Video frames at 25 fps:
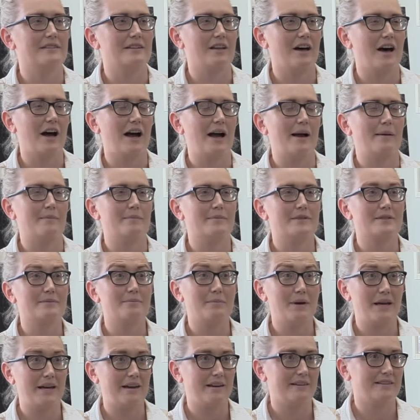limes,
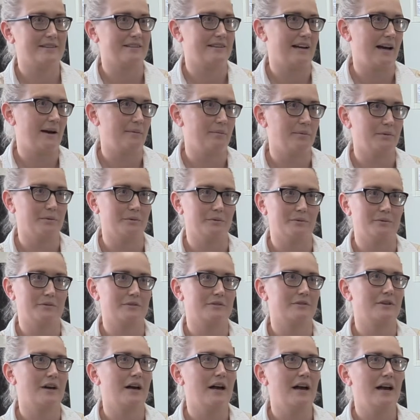pears and apples